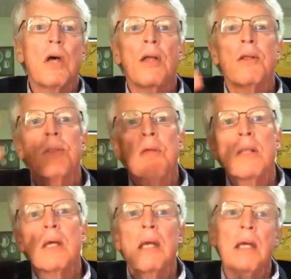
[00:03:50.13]
other than
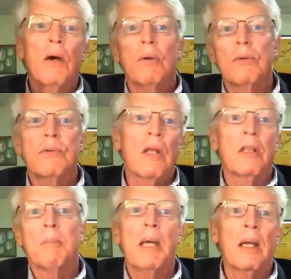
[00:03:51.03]
the keynotes at
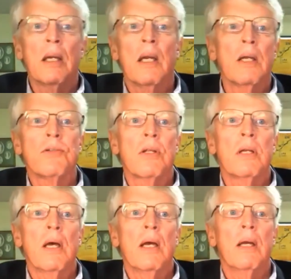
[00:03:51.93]
the beginning and end of the
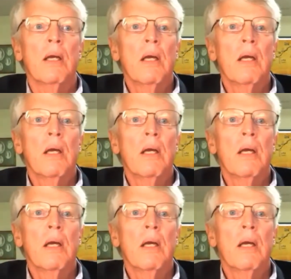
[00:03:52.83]
day.